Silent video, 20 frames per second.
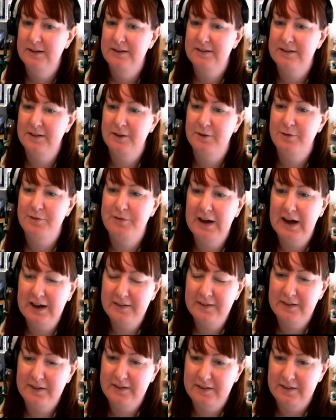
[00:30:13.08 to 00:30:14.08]
So the
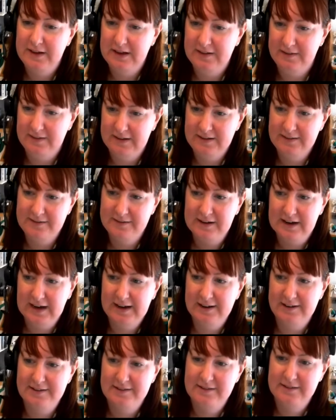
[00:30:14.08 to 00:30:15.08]
fact that in this
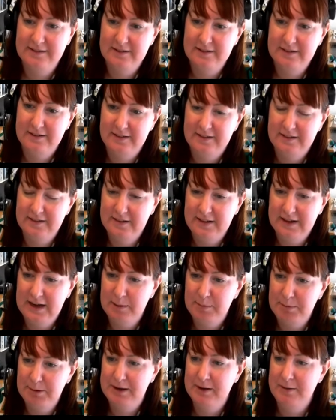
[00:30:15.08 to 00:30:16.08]
case, the
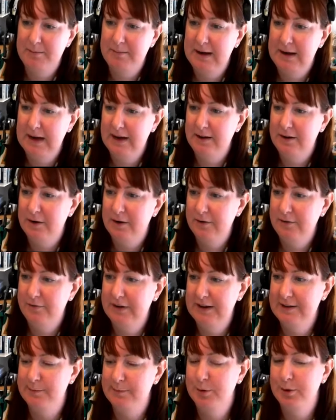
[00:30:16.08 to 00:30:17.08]
applicant made
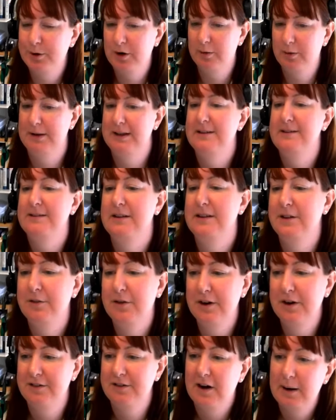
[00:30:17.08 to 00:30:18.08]
Facebook comments in their
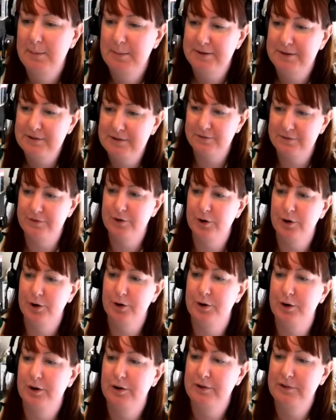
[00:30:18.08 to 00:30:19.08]
own time is of no
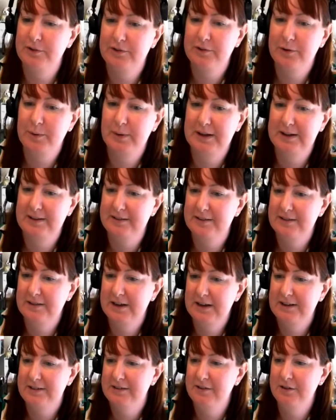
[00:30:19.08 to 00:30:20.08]
consequence.
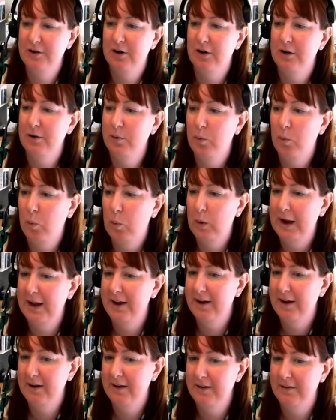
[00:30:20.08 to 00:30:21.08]
It's not
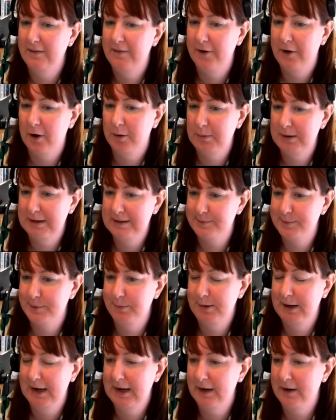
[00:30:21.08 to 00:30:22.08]
when the comments were
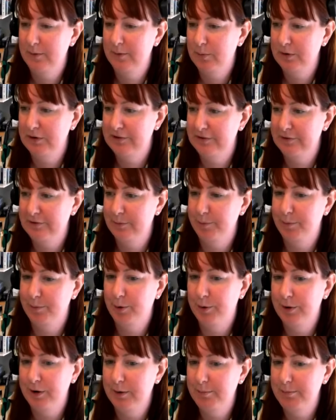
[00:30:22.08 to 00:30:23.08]
made which is
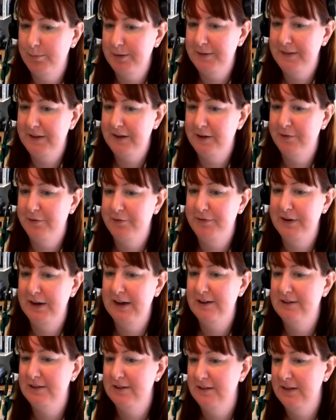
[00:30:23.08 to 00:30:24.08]
important, but the
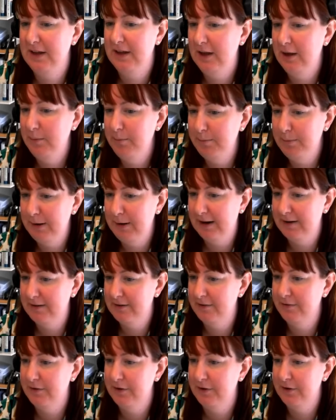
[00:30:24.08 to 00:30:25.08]
effect and the
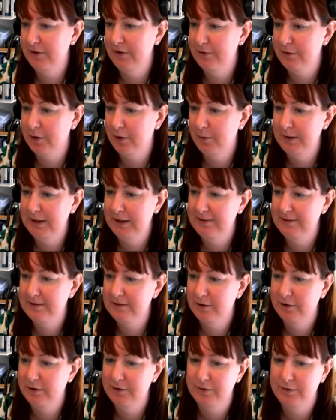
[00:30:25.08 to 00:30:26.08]
impact of those comments
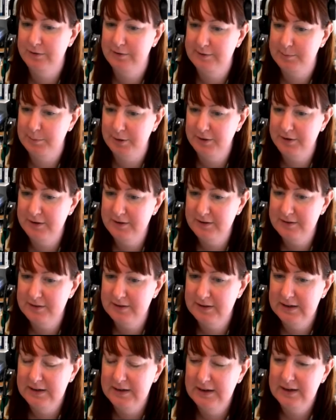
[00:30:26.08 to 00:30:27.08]
on the respondent,
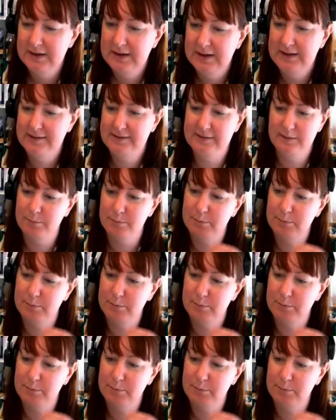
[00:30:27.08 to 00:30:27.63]
its